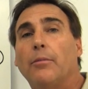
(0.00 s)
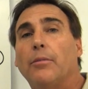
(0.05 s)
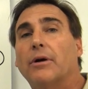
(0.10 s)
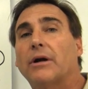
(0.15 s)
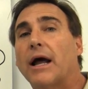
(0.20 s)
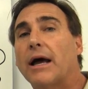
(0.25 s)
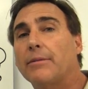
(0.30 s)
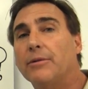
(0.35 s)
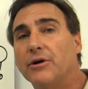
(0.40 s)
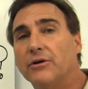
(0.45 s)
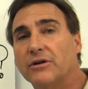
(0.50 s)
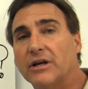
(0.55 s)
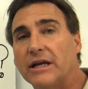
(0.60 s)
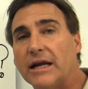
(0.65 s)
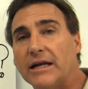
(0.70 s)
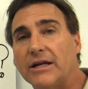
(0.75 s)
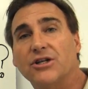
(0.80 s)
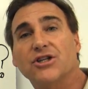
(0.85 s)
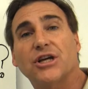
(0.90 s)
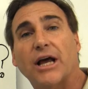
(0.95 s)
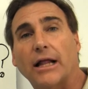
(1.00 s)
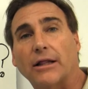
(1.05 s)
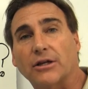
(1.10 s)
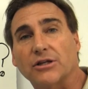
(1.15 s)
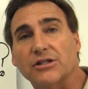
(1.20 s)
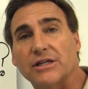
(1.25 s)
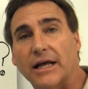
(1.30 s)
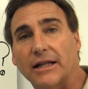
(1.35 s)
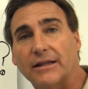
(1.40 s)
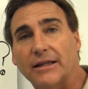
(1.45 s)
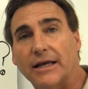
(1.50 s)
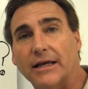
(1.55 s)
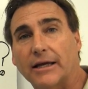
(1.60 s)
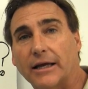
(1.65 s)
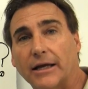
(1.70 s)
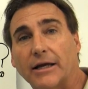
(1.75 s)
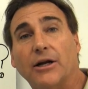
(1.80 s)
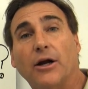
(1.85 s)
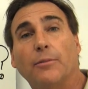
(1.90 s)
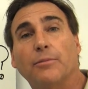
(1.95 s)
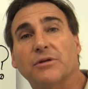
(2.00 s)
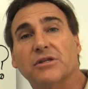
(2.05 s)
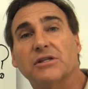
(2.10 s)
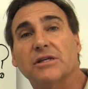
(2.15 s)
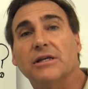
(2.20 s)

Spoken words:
But I'm here today to challenge that thinking and help us